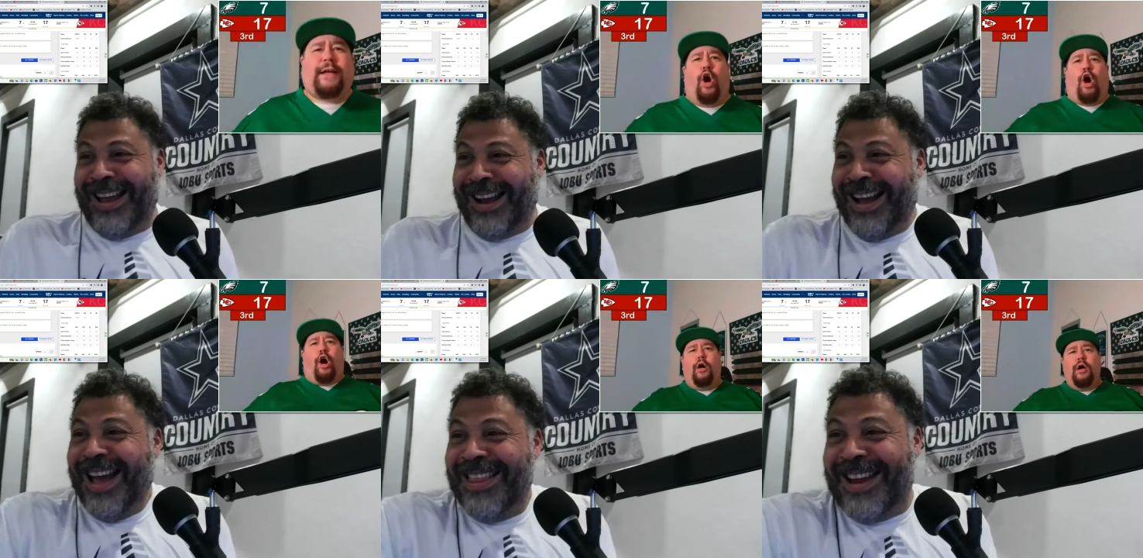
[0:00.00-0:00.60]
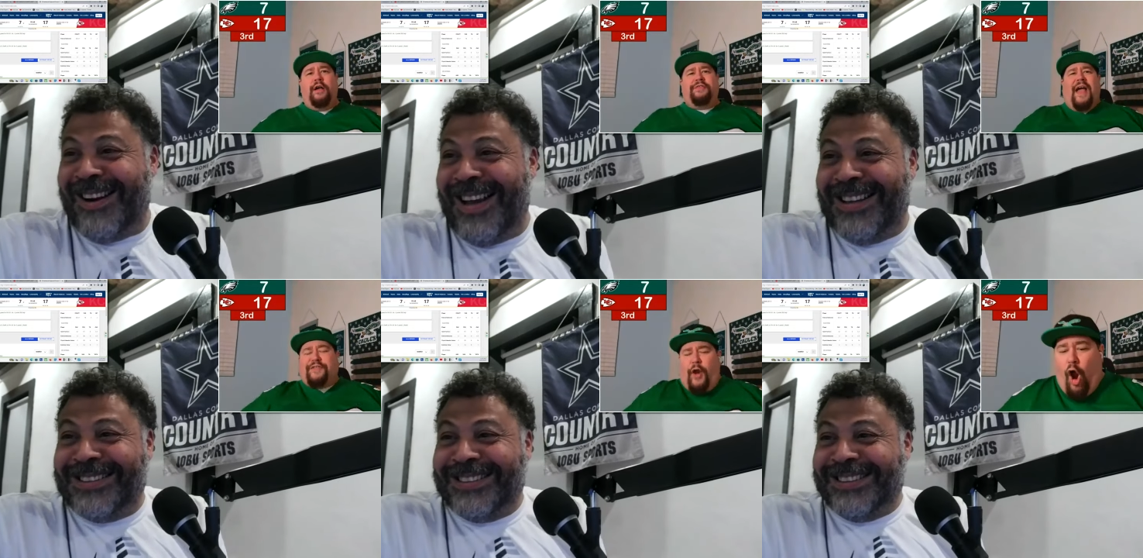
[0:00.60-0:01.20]
Speaker 1: call? there it That's is.
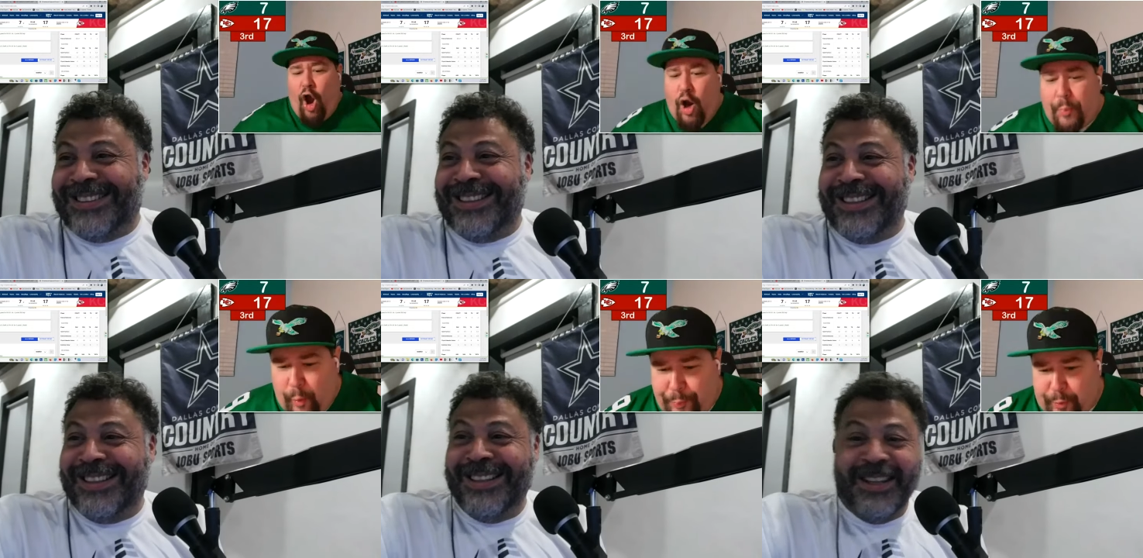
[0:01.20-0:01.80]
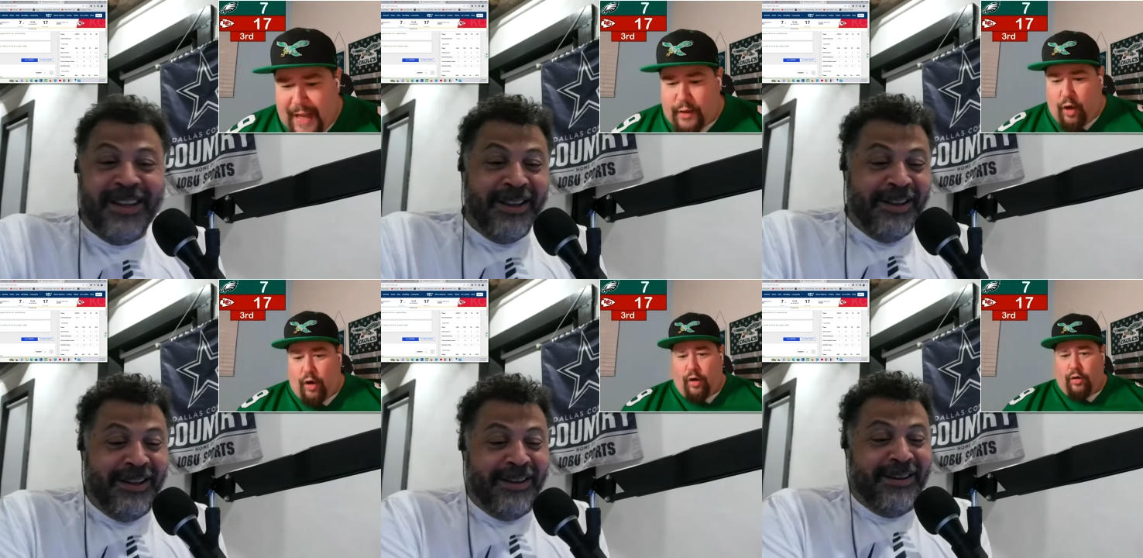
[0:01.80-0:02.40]
a horrible play call.